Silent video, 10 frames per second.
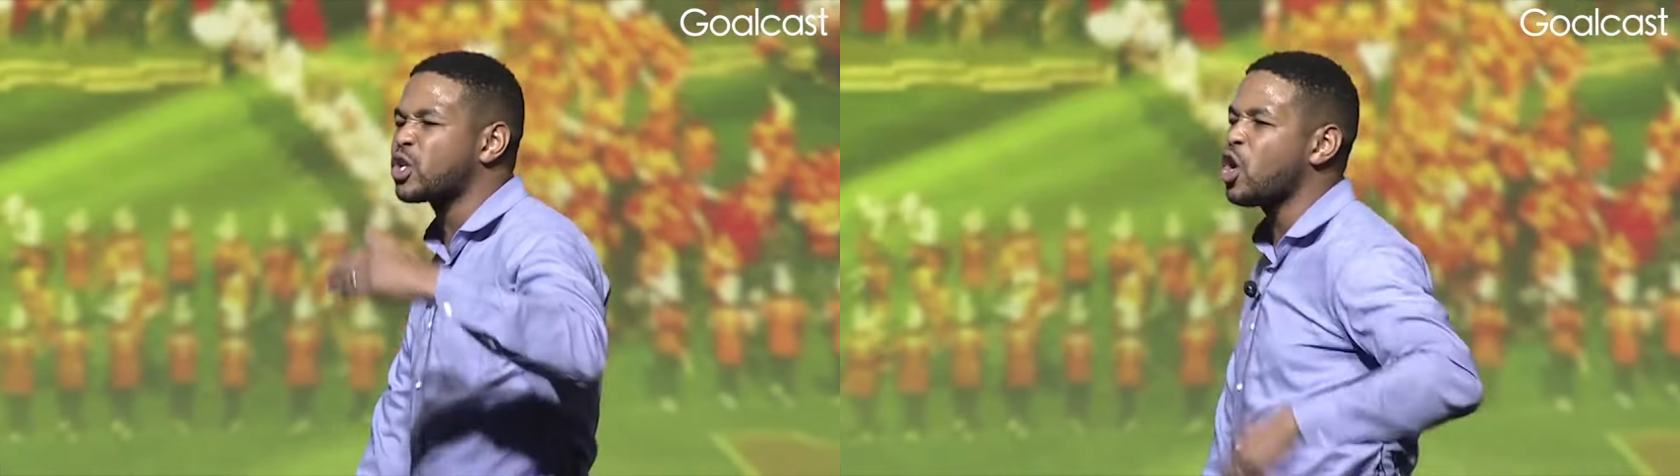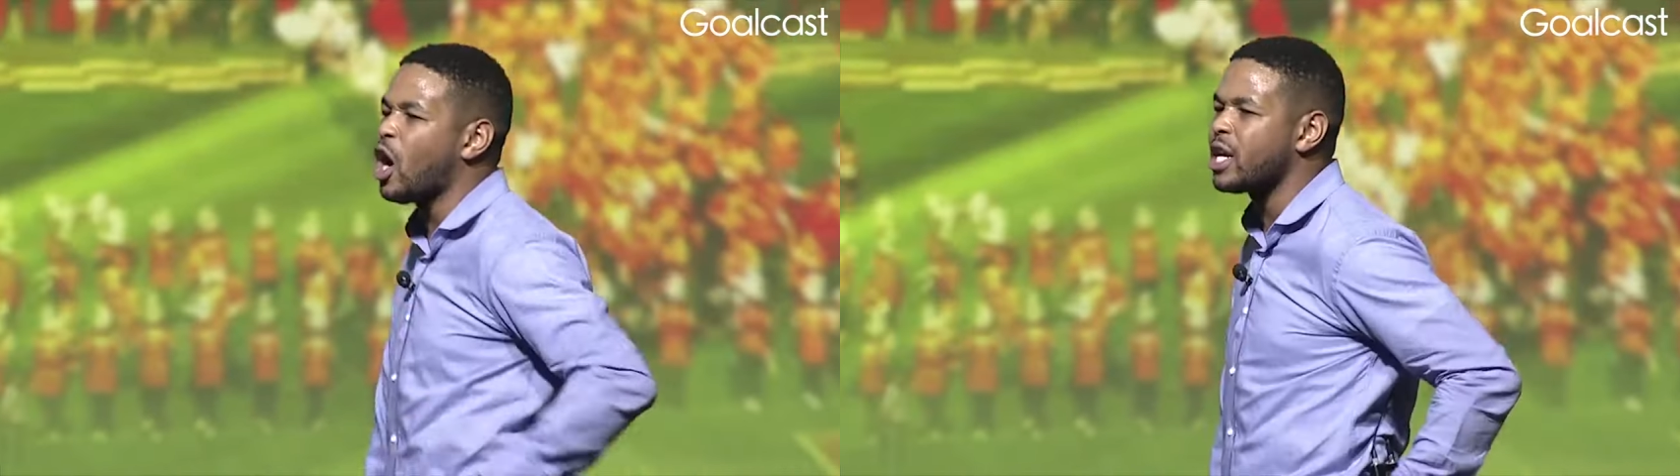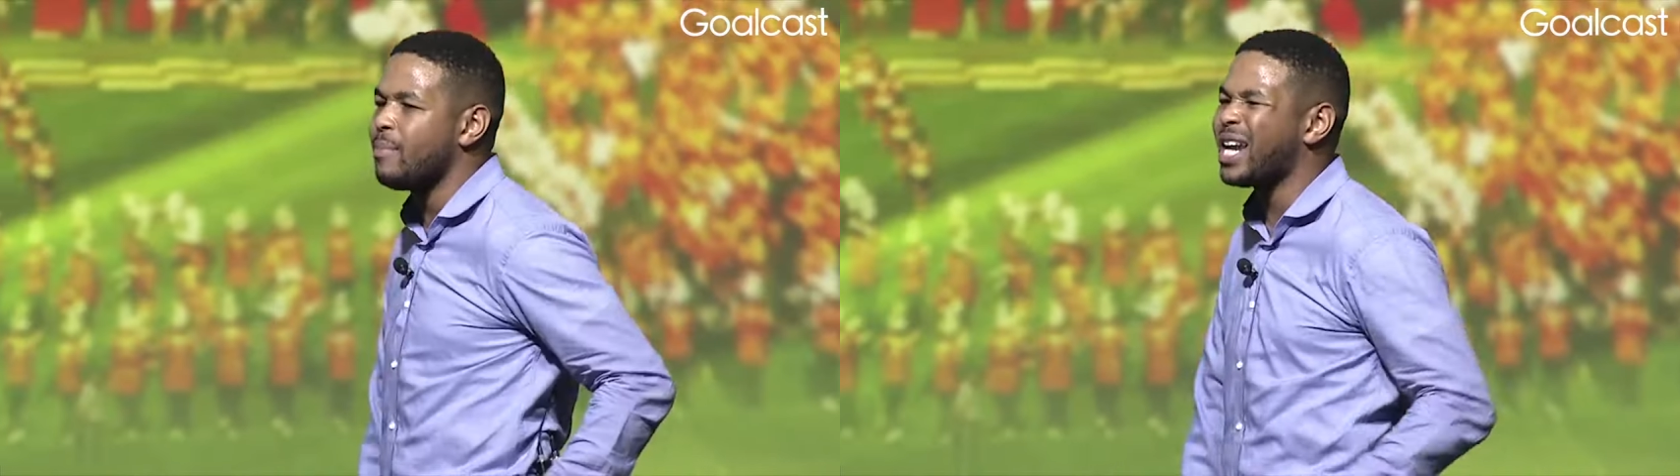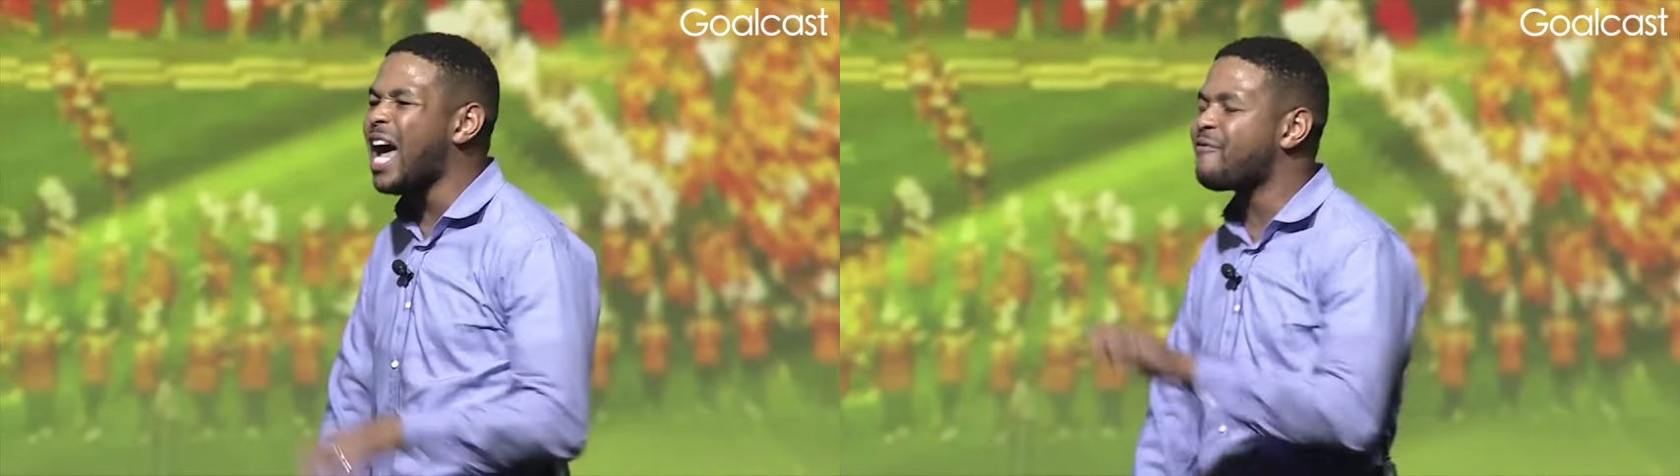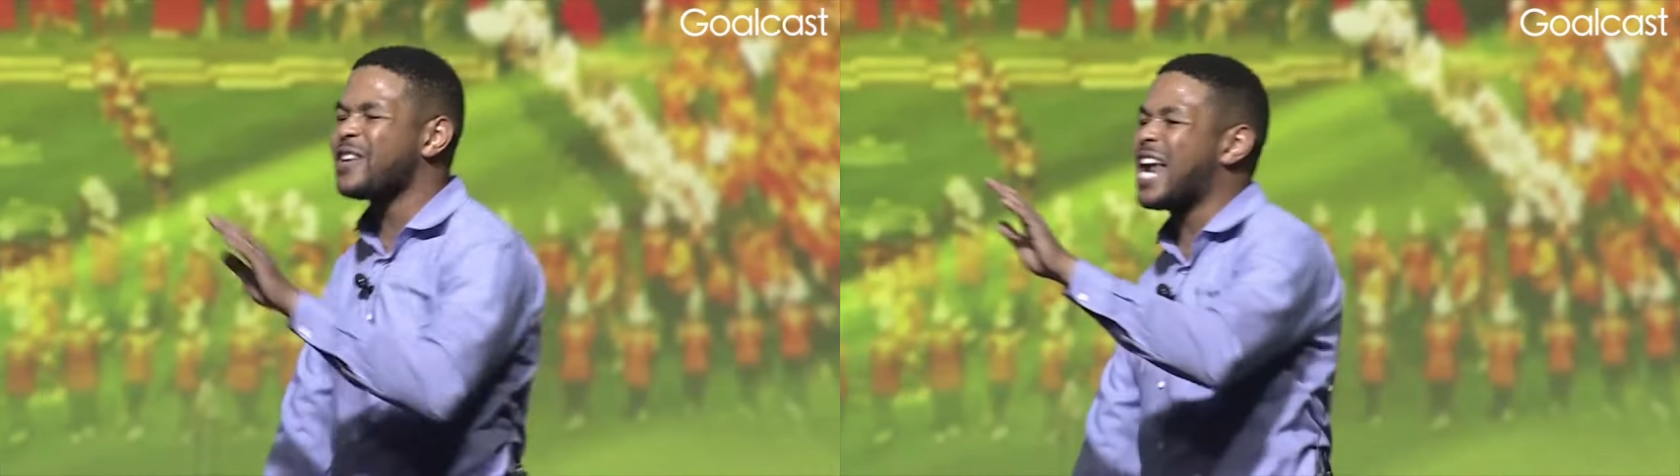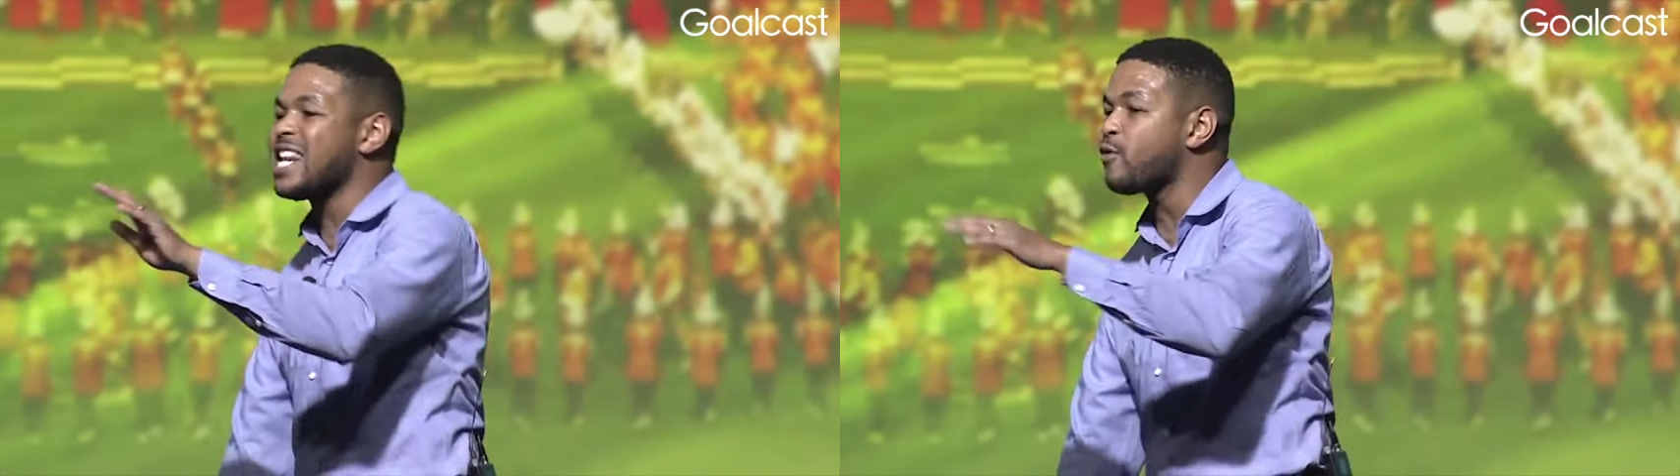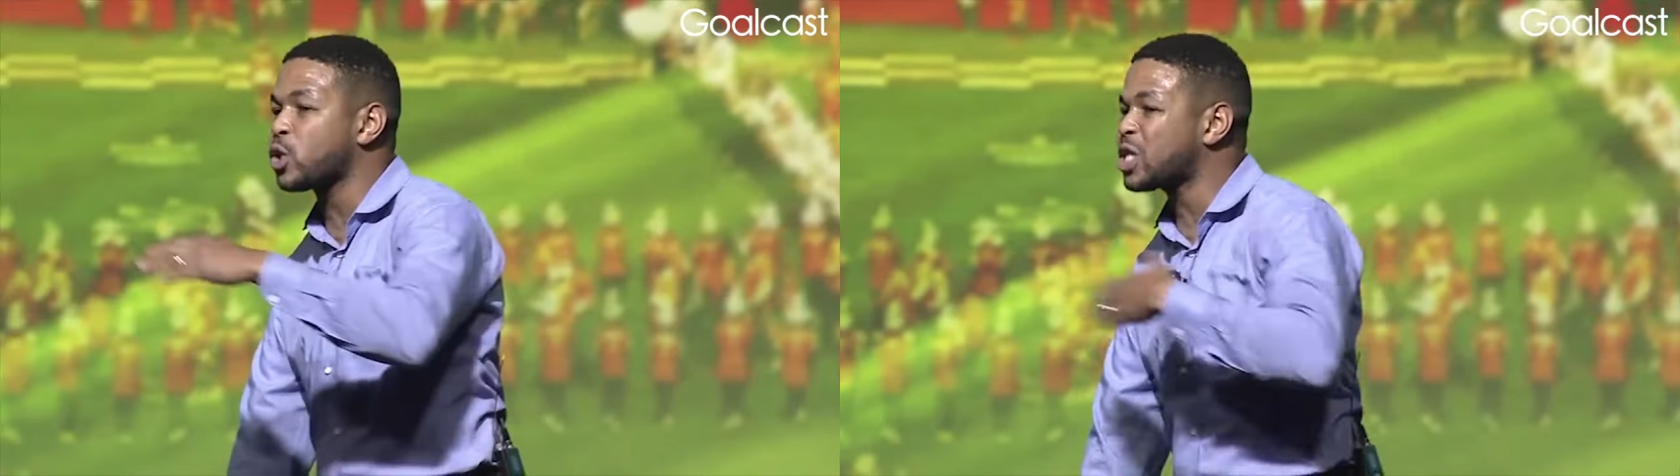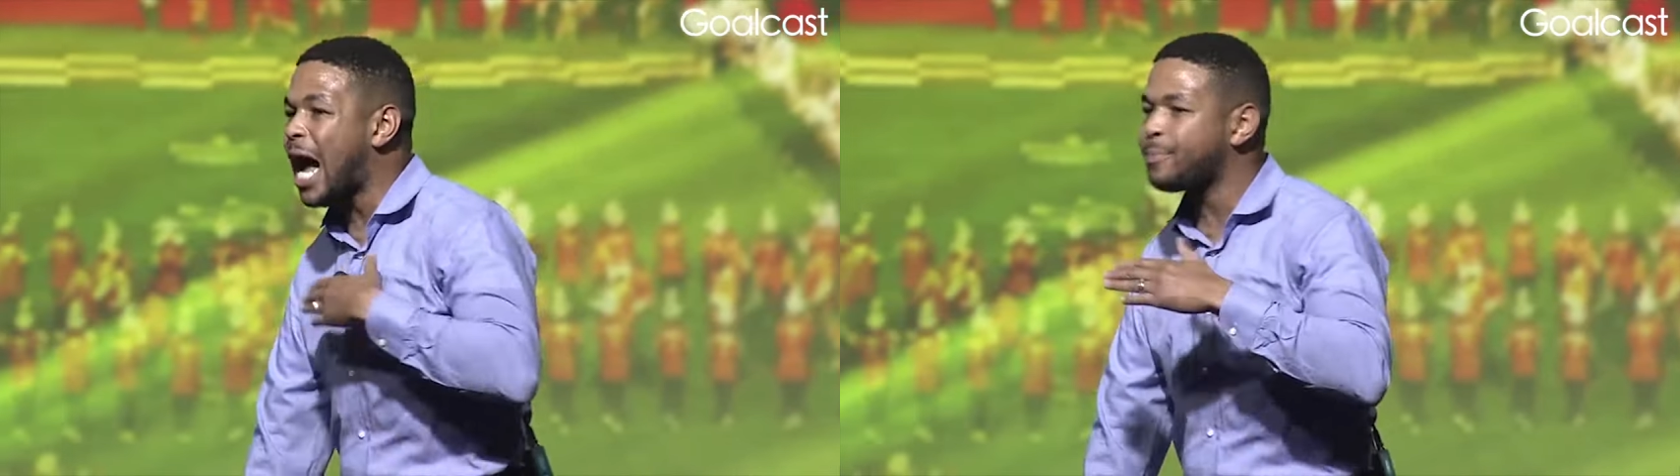ever started in my life, and I never